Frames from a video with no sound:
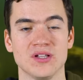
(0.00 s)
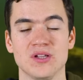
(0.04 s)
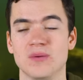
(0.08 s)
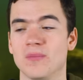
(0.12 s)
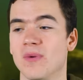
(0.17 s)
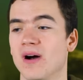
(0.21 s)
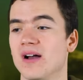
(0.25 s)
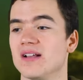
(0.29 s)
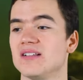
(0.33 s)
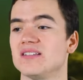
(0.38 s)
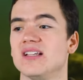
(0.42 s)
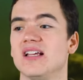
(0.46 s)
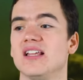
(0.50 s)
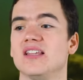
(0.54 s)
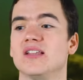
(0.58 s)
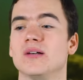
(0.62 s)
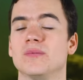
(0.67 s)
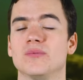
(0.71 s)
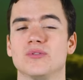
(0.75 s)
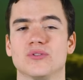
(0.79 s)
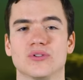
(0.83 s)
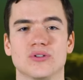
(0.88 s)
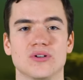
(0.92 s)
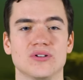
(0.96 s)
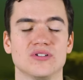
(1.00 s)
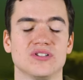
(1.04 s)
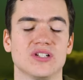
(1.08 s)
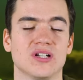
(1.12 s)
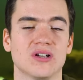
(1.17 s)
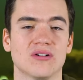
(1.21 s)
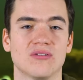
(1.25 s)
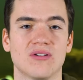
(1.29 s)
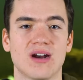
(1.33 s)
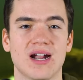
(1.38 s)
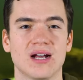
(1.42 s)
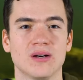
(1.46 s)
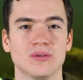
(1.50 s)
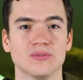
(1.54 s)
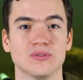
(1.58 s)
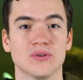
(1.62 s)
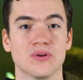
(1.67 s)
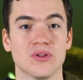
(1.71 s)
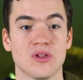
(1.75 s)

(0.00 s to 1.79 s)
you might see them cruising around,